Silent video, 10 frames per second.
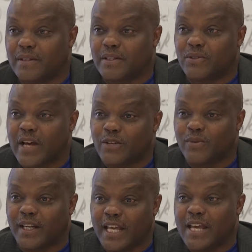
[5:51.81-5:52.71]
So as
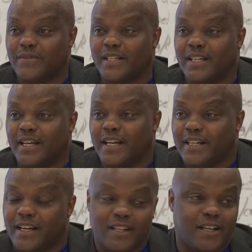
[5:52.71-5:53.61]
we leaving,
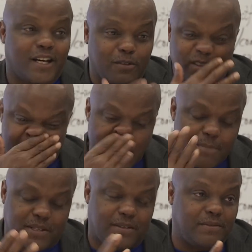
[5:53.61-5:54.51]
the undercover
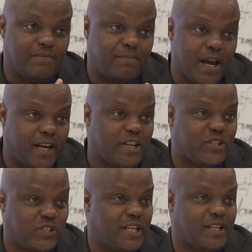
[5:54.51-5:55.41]
cops, apparently they
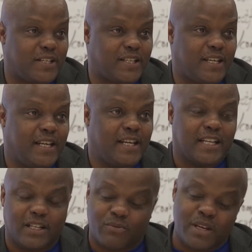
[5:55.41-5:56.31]
see us,
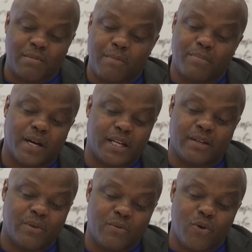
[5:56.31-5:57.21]
because me and my
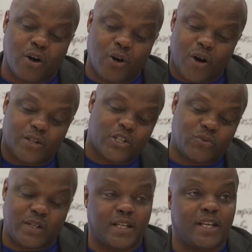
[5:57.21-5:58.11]
buddy, we walk across the
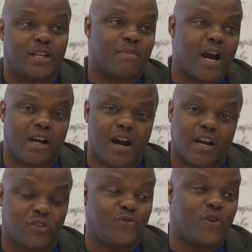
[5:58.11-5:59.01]
street to get in my car,
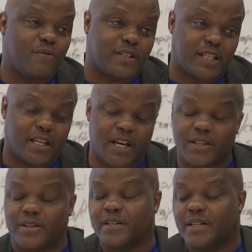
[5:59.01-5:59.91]
because 4 of us together.